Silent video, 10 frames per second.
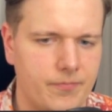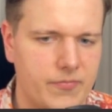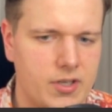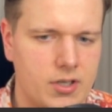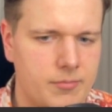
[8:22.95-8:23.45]

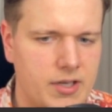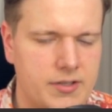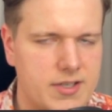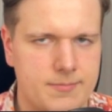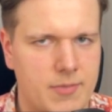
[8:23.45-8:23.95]
And it
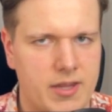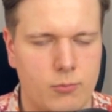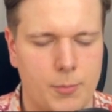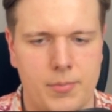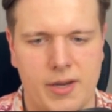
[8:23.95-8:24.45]
doesn't matter
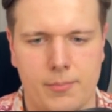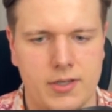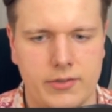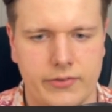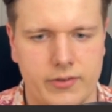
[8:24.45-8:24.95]
what black
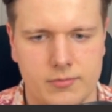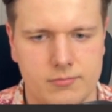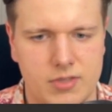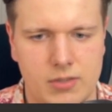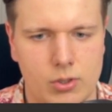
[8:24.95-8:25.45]
plays,
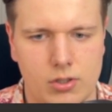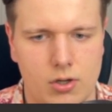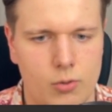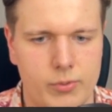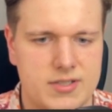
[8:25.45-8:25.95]
he will
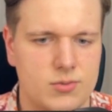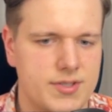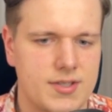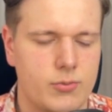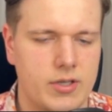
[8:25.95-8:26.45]
always lose
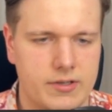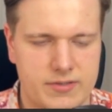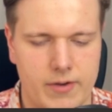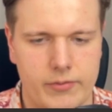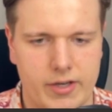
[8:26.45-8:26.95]
his queen in this
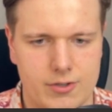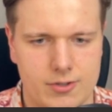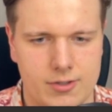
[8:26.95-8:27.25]
variation.